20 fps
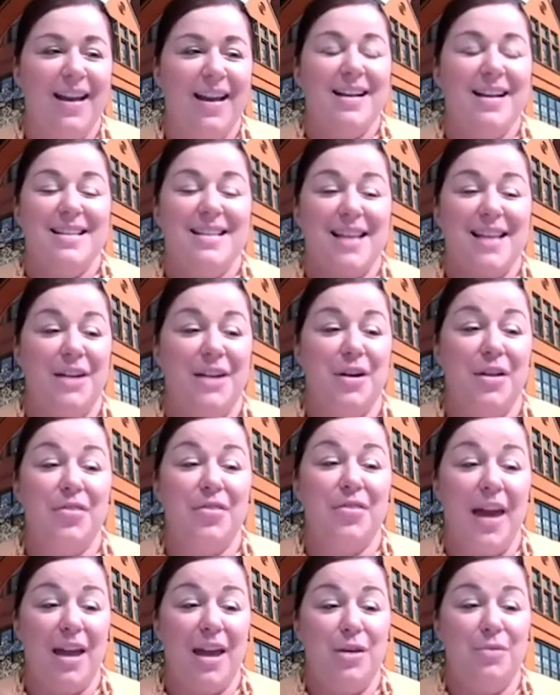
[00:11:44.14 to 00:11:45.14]
Sandra,
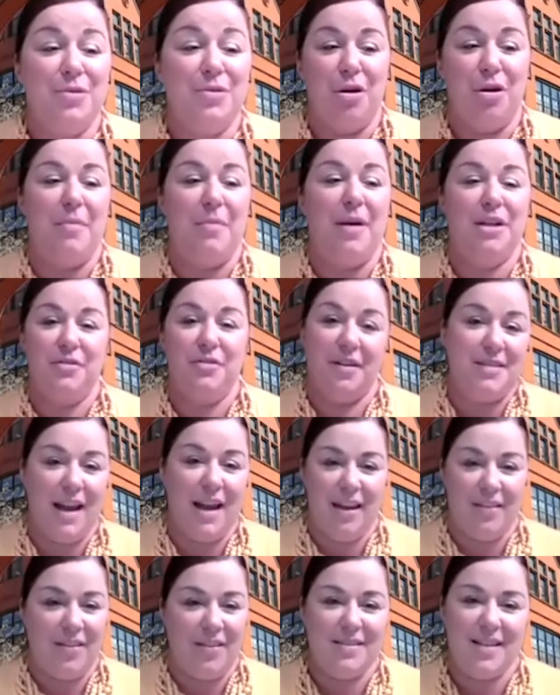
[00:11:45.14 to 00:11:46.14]
thank you so much for
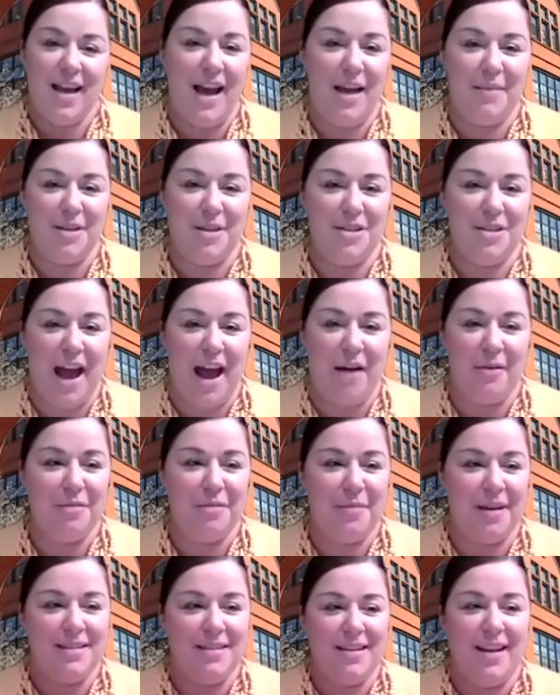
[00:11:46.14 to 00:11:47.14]
taking the time to chat with
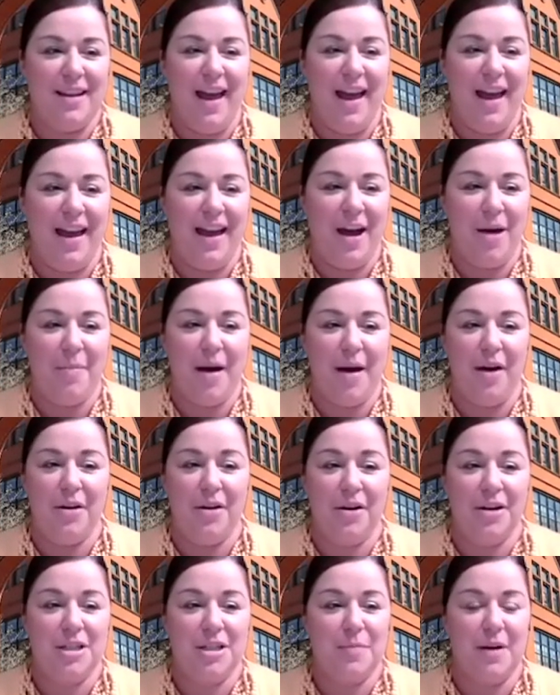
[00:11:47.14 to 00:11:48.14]
me today about
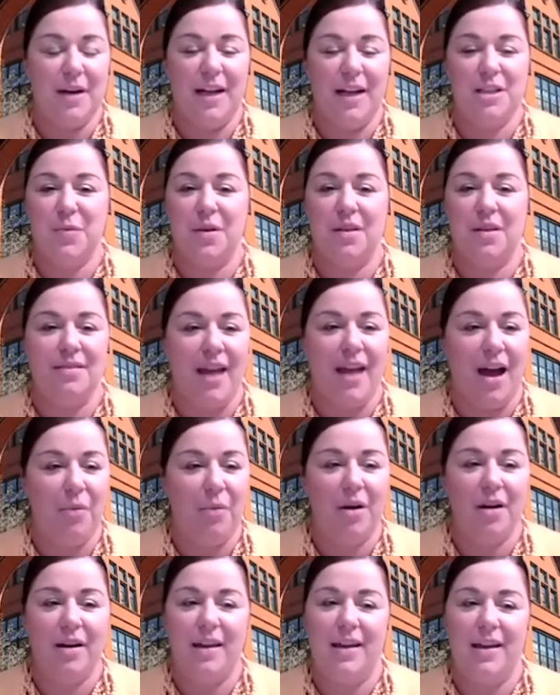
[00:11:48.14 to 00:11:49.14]
your experience with
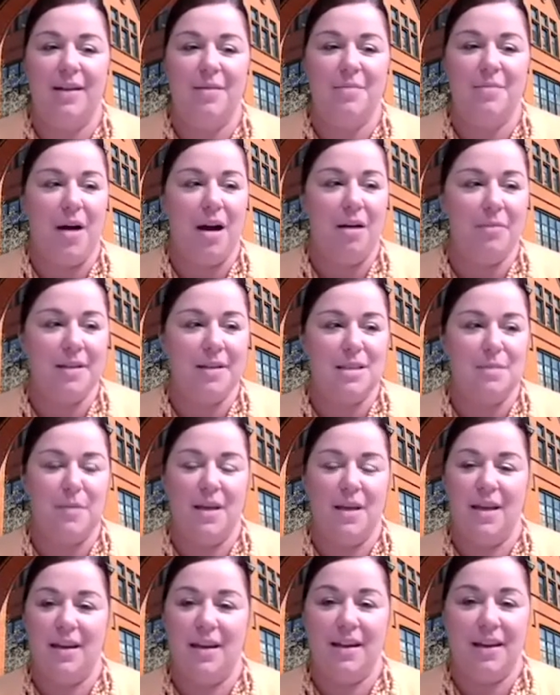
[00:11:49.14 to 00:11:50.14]
networking, public
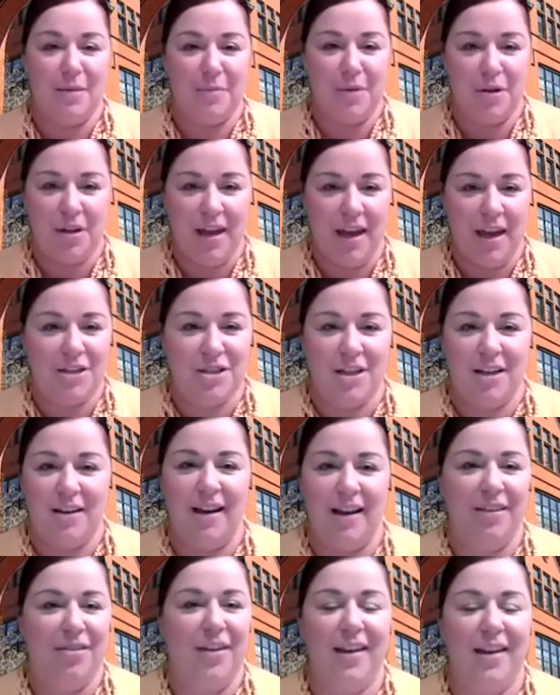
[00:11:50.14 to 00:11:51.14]
speaking, and communication.
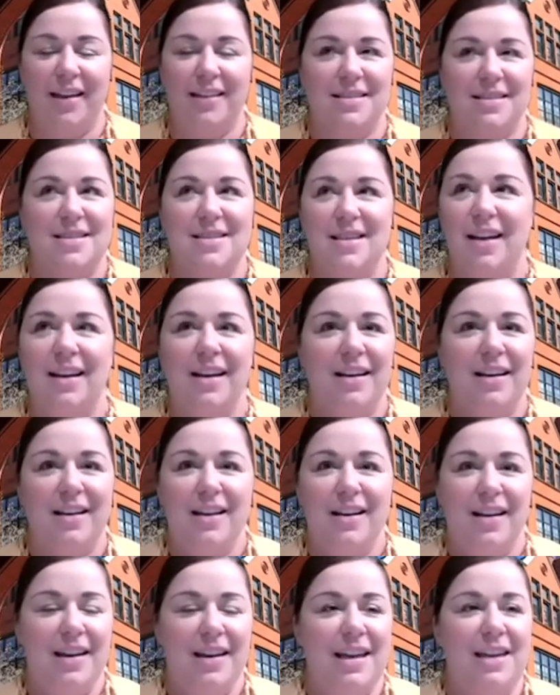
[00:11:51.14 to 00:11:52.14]
I think it's
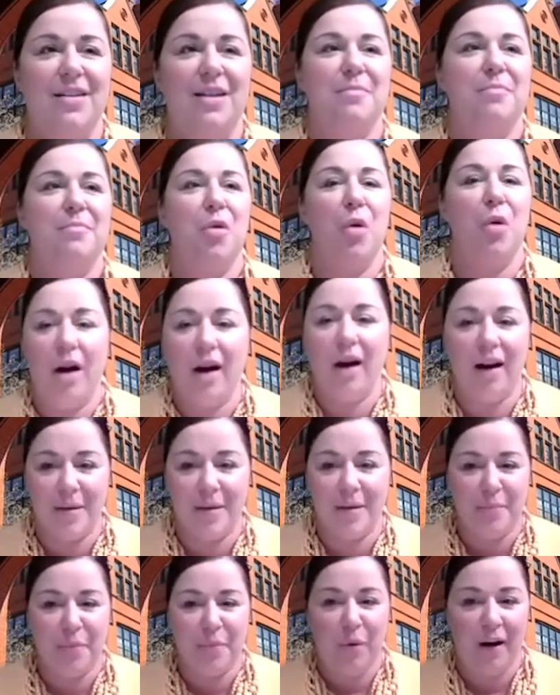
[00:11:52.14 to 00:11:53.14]
even more
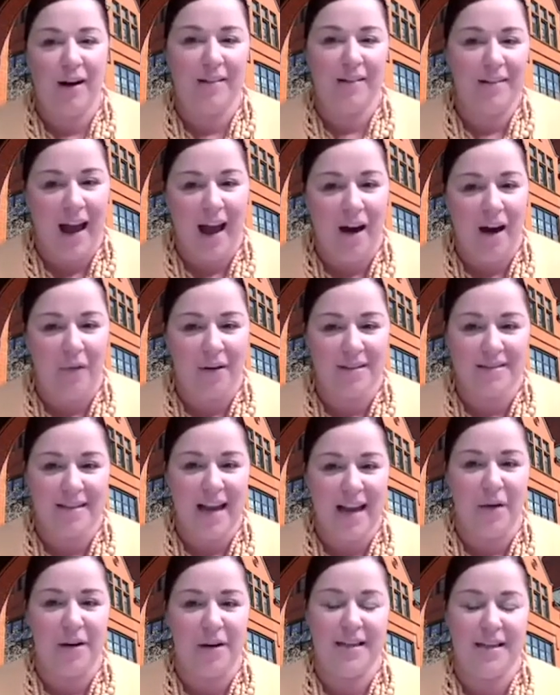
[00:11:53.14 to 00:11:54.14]
important
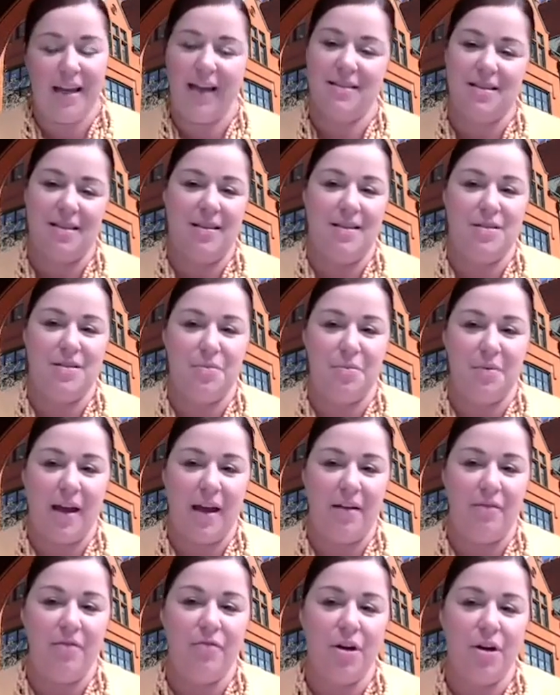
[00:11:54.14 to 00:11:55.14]
nowadays in this
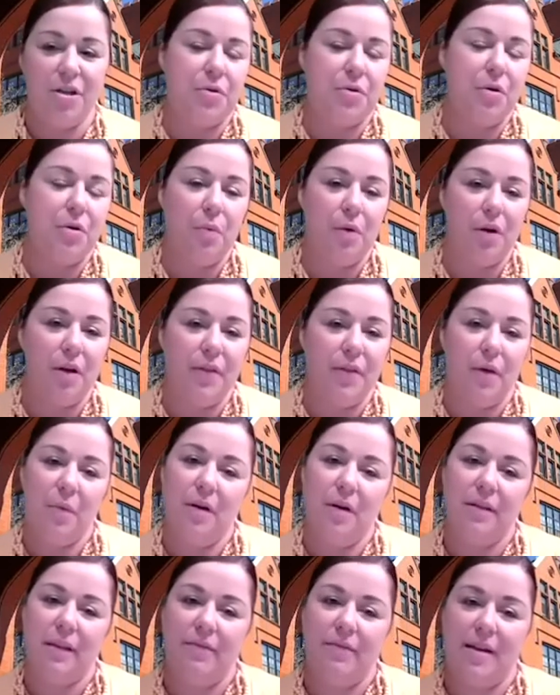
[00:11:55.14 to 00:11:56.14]
kind of virtual world that
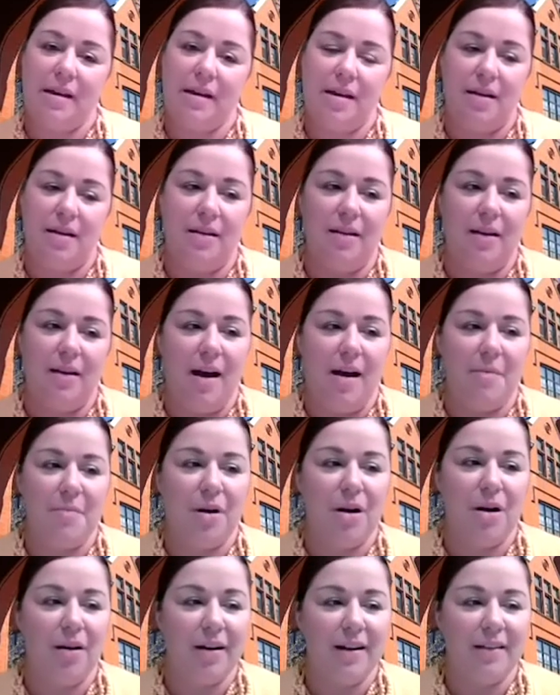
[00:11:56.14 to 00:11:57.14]
we're living in
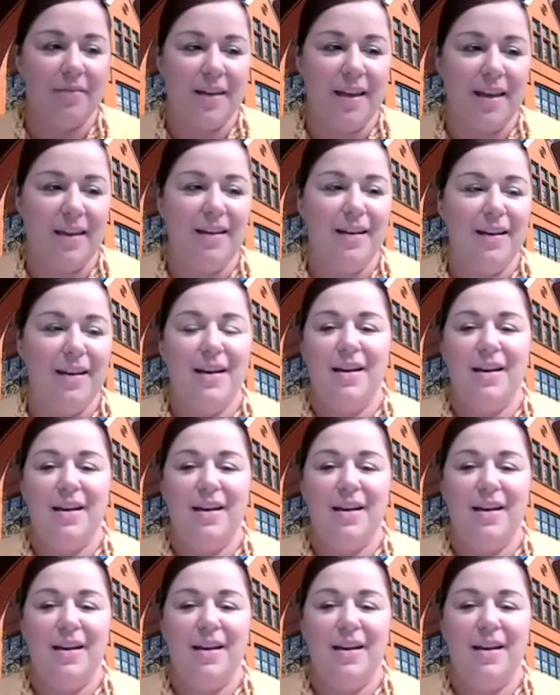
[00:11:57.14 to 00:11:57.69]
currently.